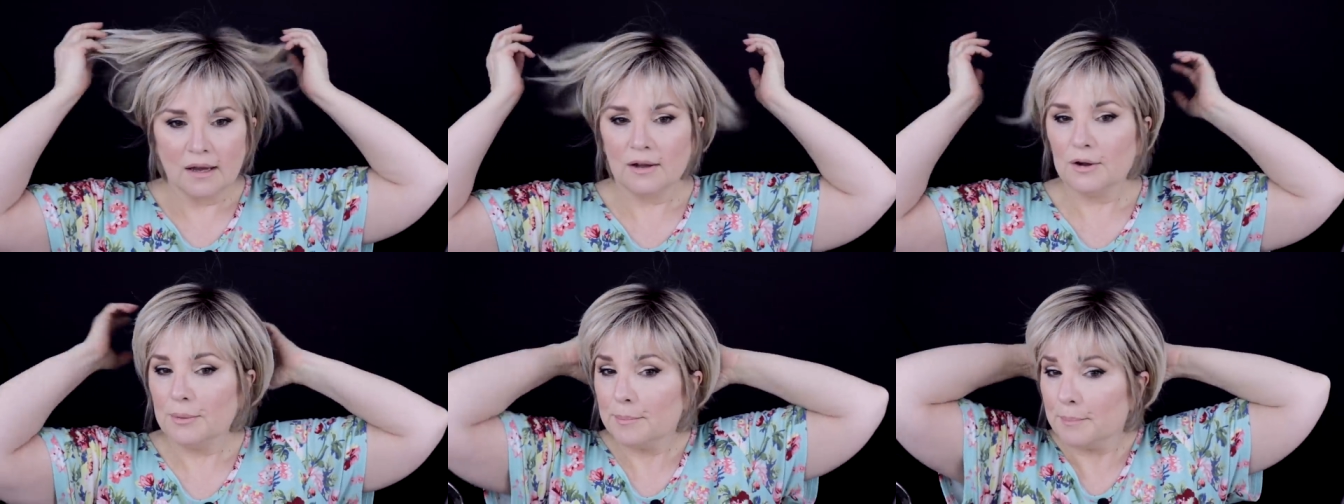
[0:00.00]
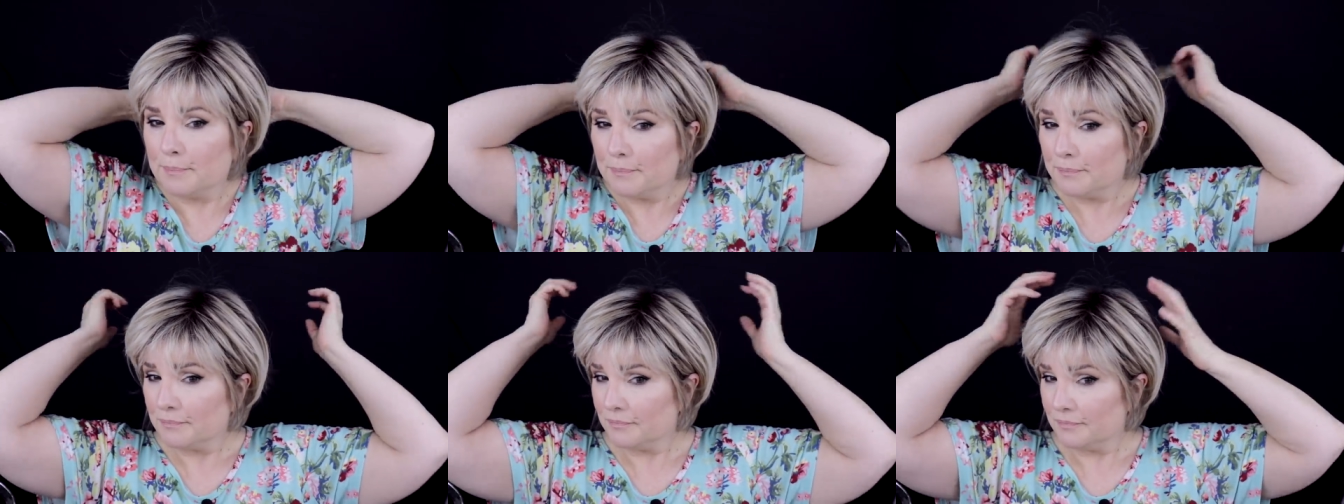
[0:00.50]
Um,
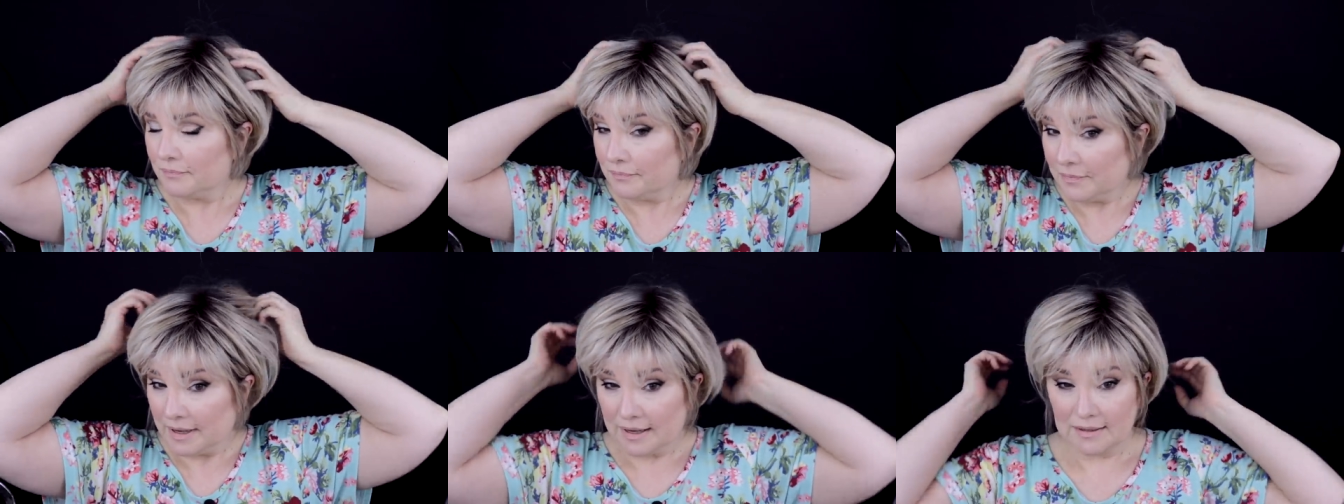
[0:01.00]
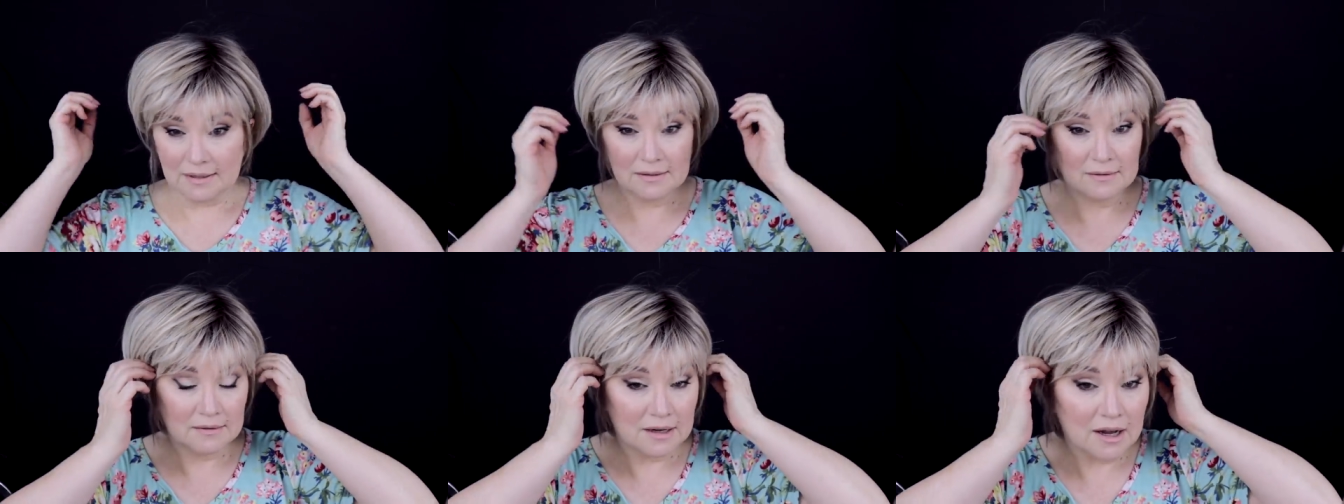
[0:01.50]
but
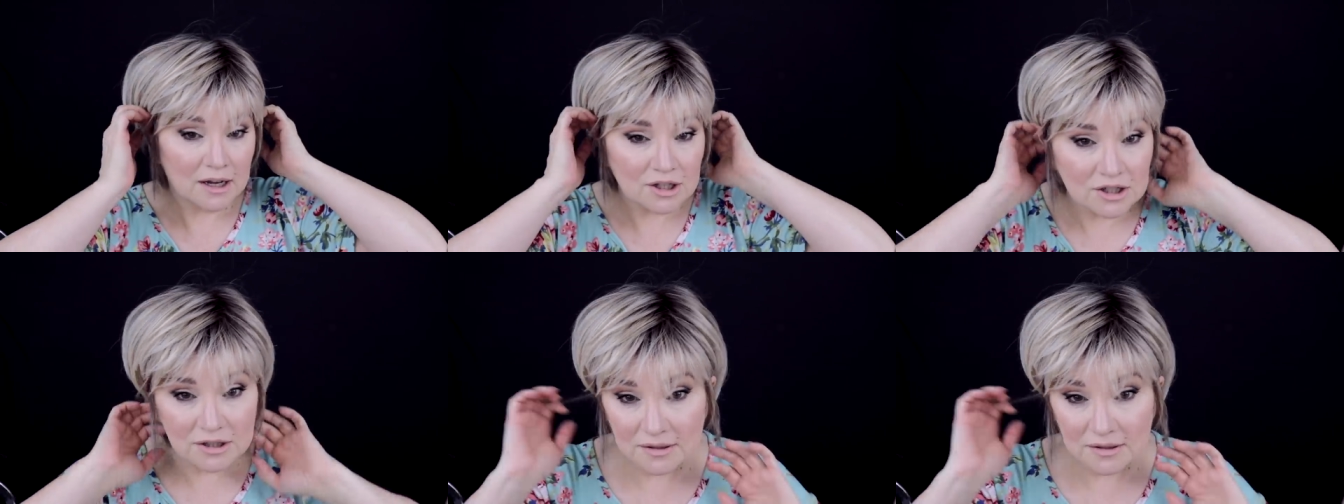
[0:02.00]
gosh,